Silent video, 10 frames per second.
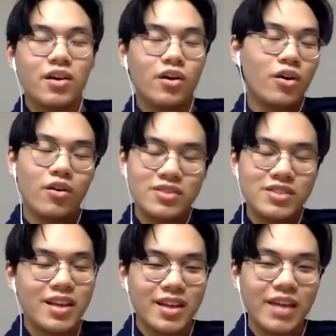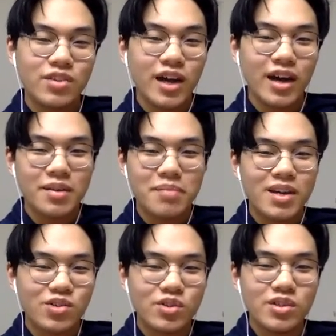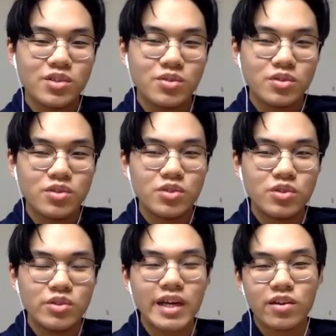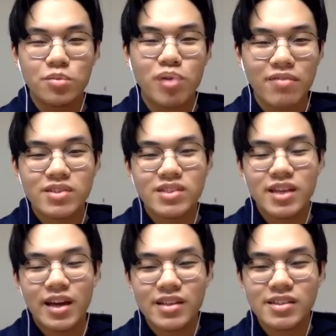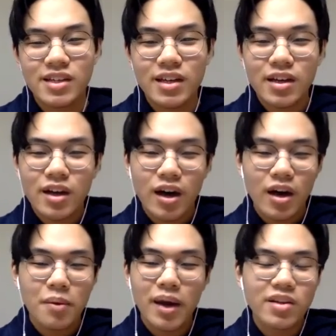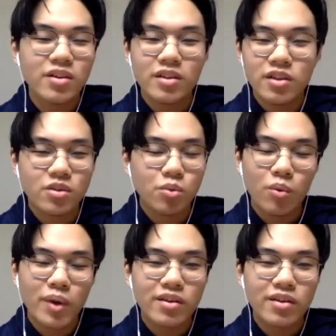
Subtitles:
obviously, like, if you can, like, make sure you get your preferences ahead. And you know, the one way you